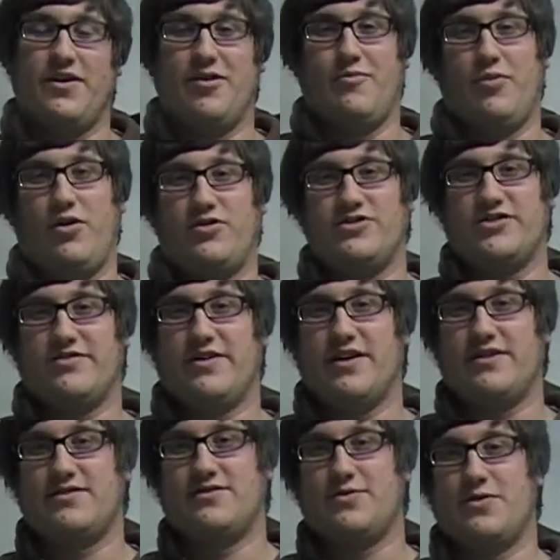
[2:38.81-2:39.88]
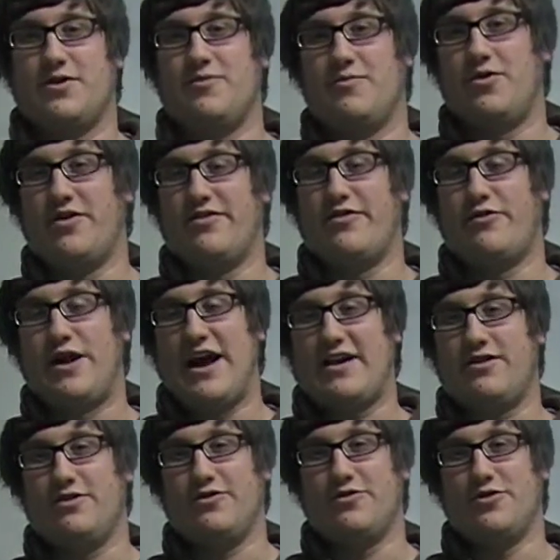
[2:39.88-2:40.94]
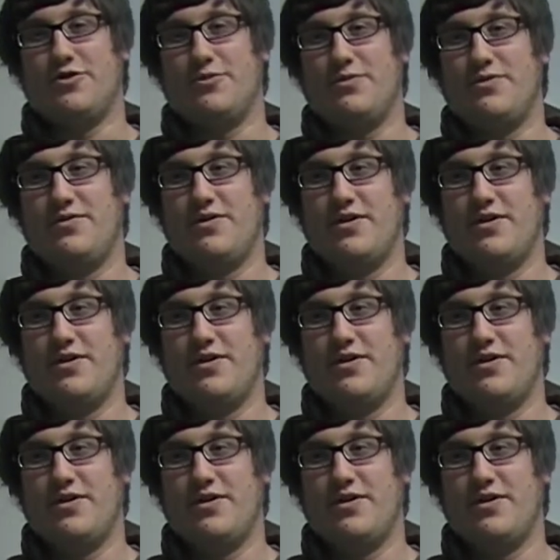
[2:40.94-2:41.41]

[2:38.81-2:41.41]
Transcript: the Bolsheviks were more of a radical group